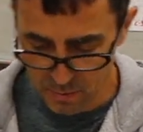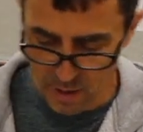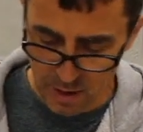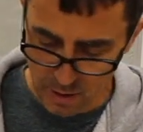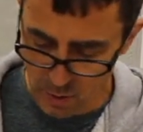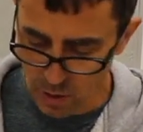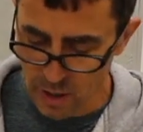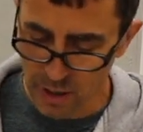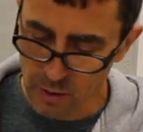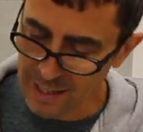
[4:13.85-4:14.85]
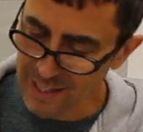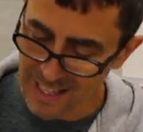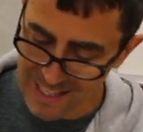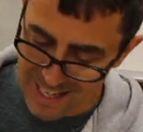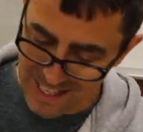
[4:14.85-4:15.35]
right? You work on here, and the clay
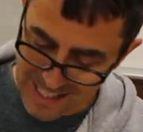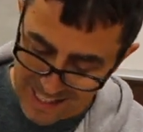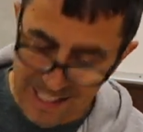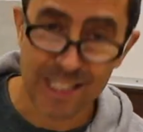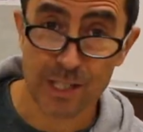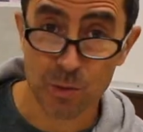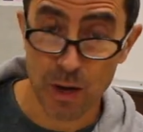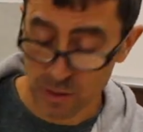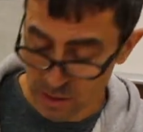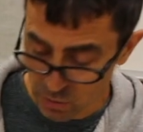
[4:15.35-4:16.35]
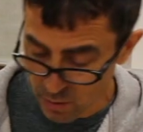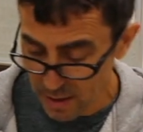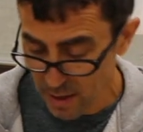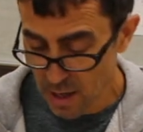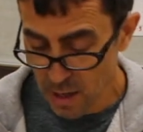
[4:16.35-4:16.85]
does not stick to this well, which is
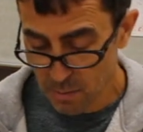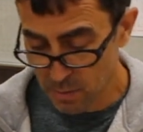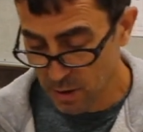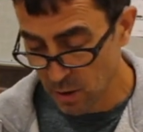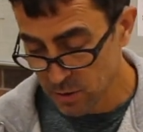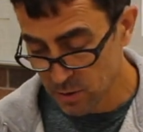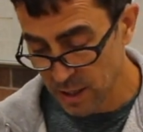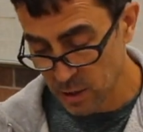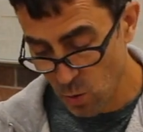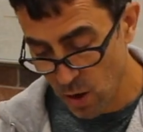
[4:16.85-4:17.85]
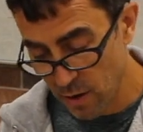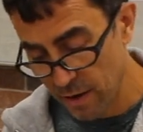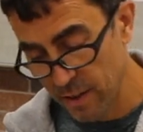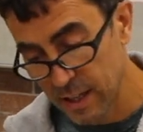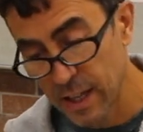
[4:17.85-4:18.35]
great, but it also takes water out
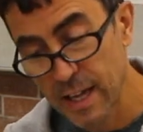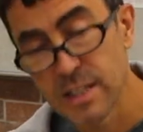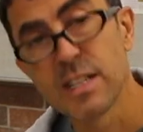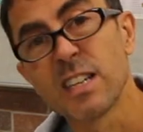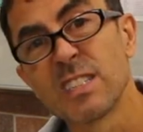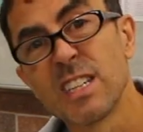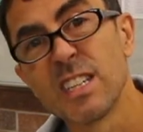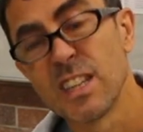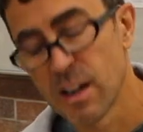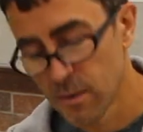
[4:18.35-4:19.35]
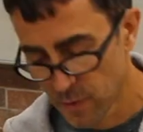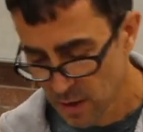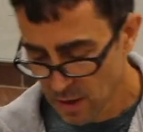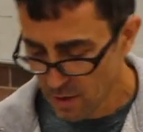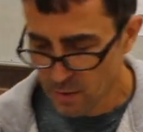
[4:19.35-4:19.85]
of the clay and sucks it into there.
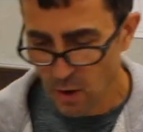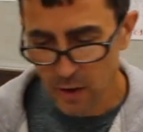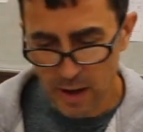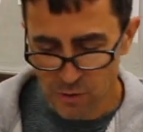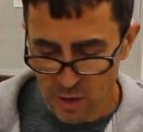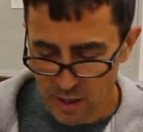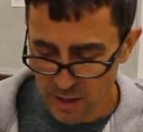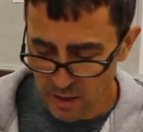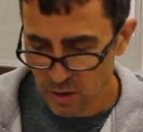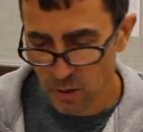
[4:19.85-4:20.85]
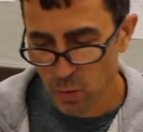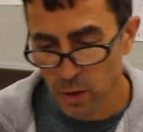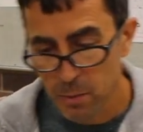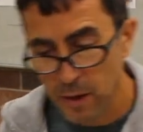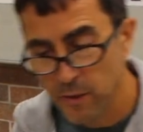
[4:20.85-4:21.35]
If you already have dry clay, you're a little
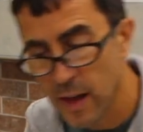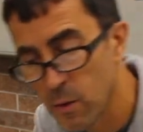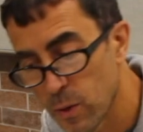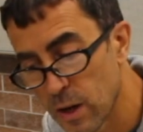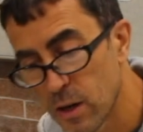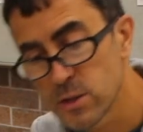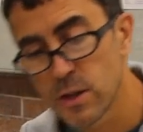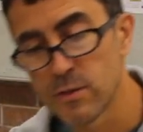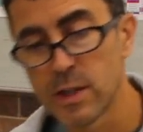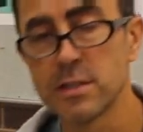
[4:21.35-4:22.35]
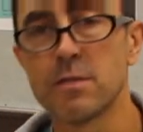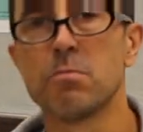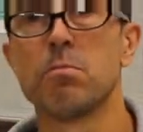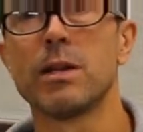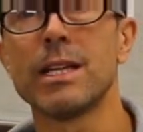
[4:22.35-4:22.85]
worried about that. We also have tons of
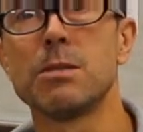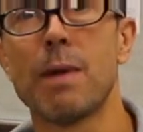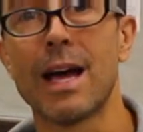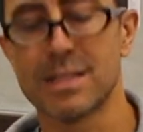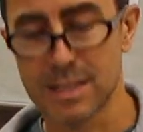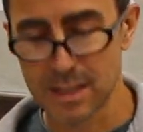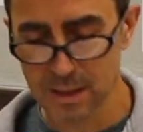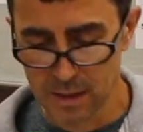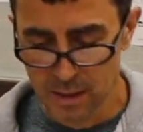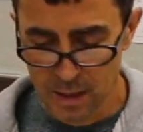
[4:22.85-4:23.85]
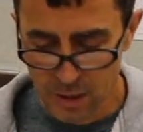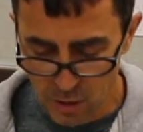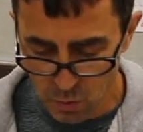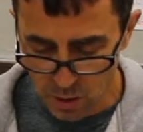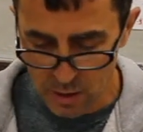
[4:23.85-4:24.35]
placemats. You
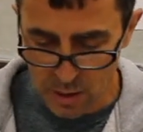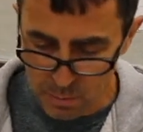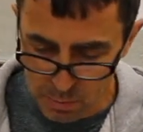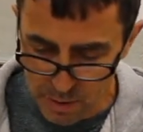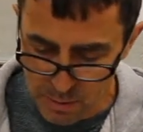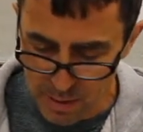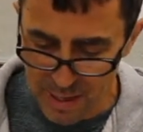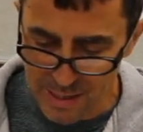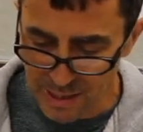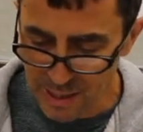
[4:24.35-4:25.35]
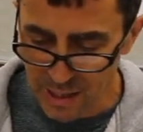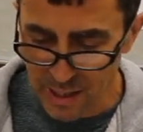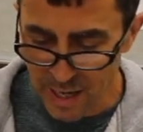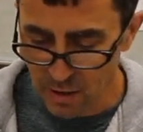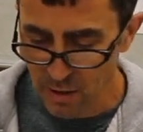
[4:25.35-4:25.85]
can work on top of a placemat. It's a little
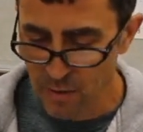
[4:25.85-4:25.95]
lighter.